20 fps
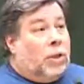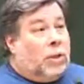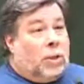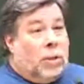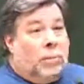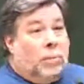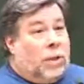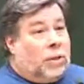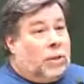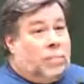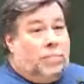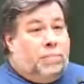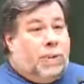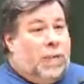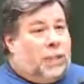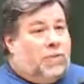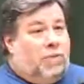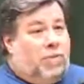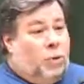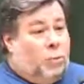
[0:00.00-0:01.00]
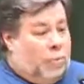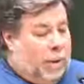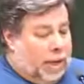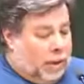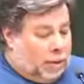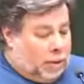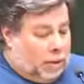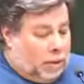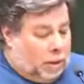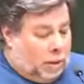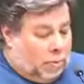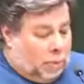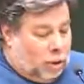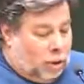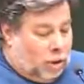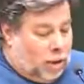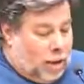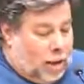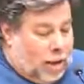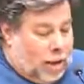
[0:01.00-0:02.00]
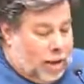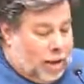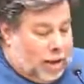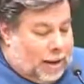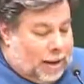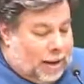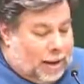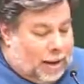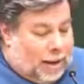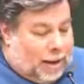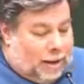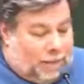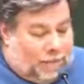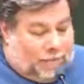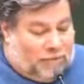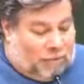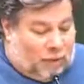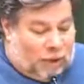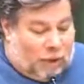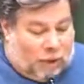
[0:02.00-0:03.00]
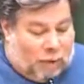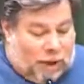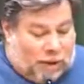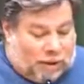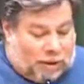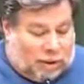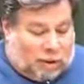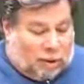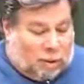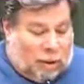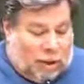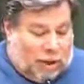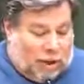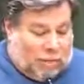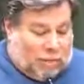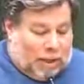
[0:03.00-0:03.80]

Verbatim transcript: It's the best, best few pages in the book um, for a great story.